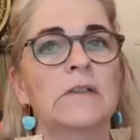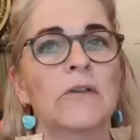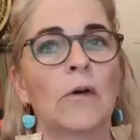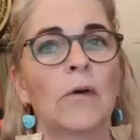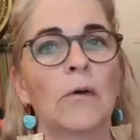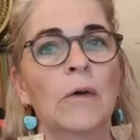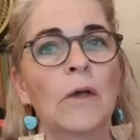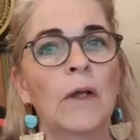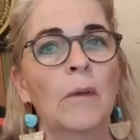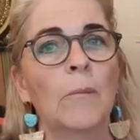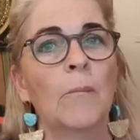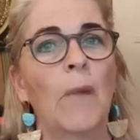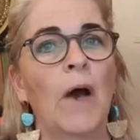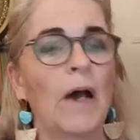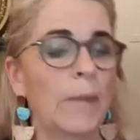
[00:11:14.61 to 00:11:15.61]
So
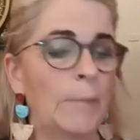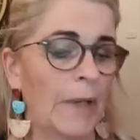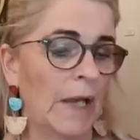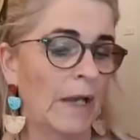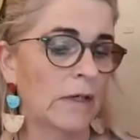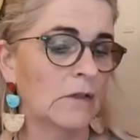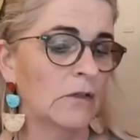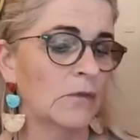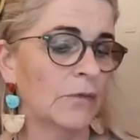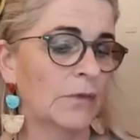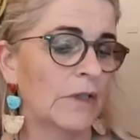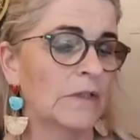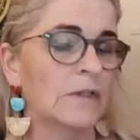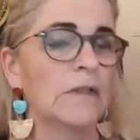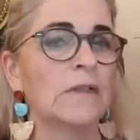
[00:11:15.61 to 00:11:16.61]
my parents, for
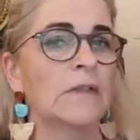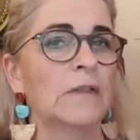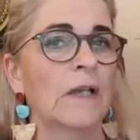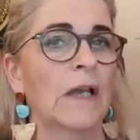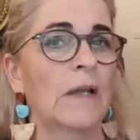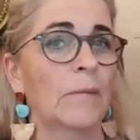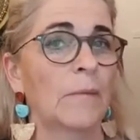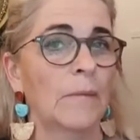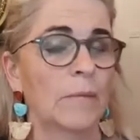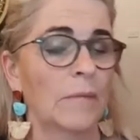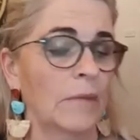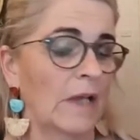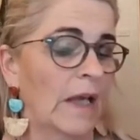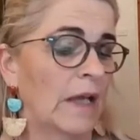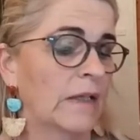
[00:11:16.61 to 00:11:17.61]
instance, and
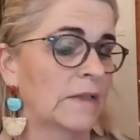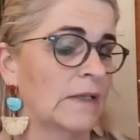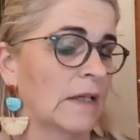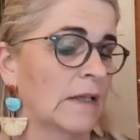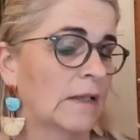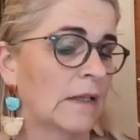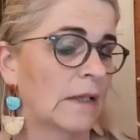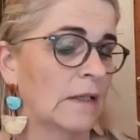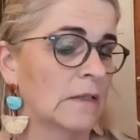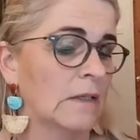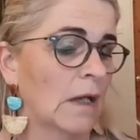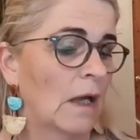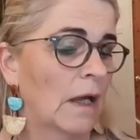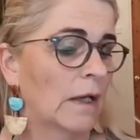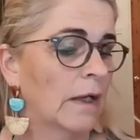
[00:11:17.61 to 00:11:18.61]
they said things
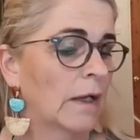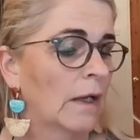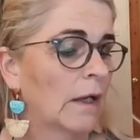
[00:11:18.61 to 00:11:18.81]
like,